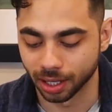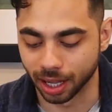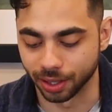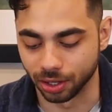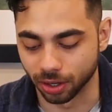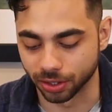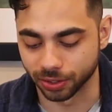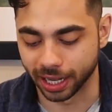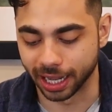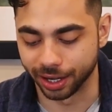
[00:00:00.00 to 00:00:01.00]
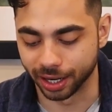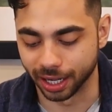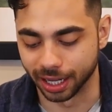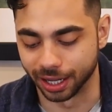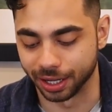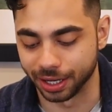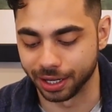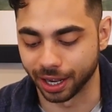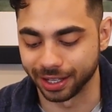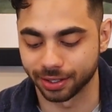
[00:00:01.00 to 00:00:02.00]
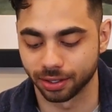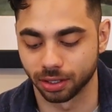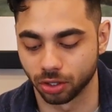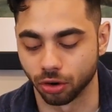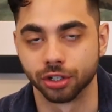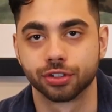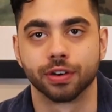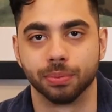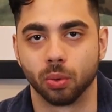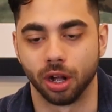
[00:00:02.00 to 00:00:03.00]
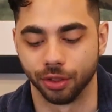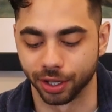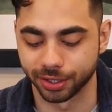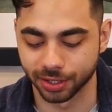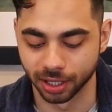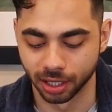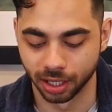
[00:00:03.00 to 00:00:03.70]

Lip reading: And then you also had nice crunch from the walnuts.